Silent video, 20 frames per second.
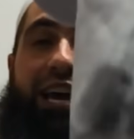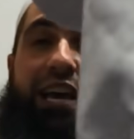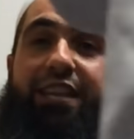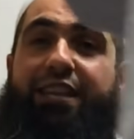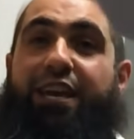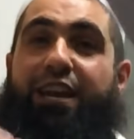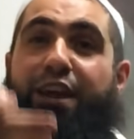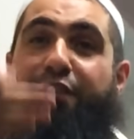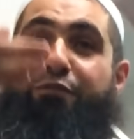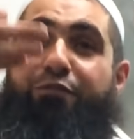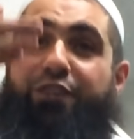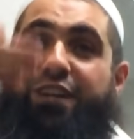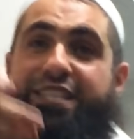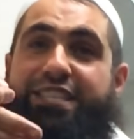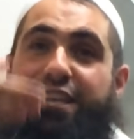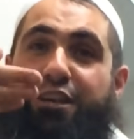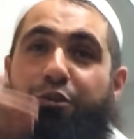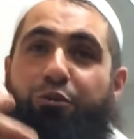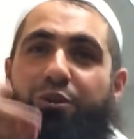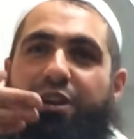Then every
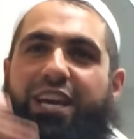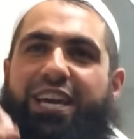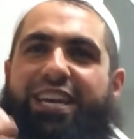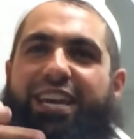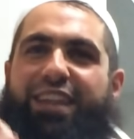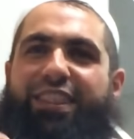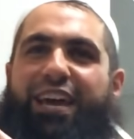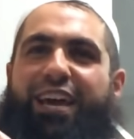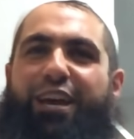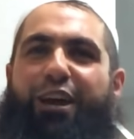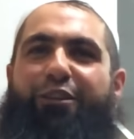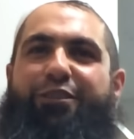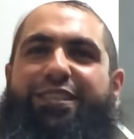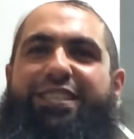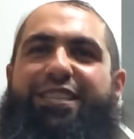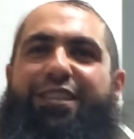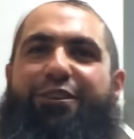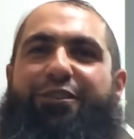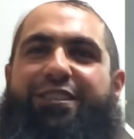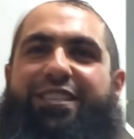single liter that goes
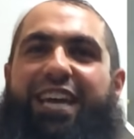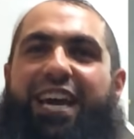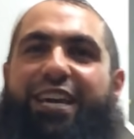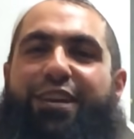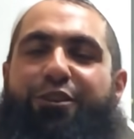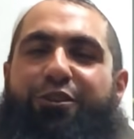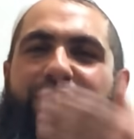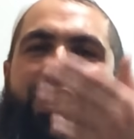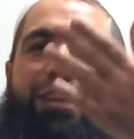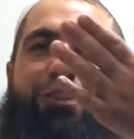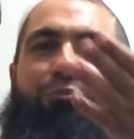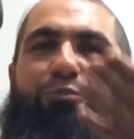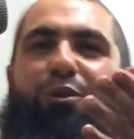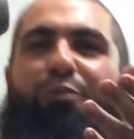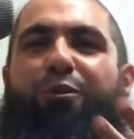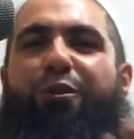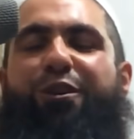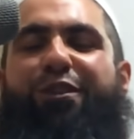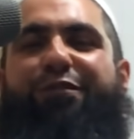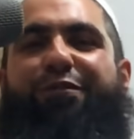into your tank, you get
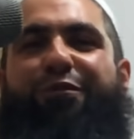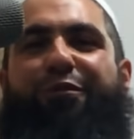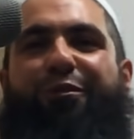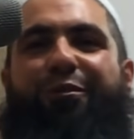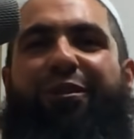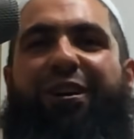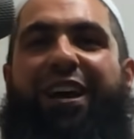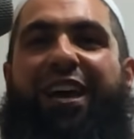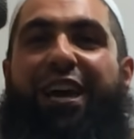rewarded for.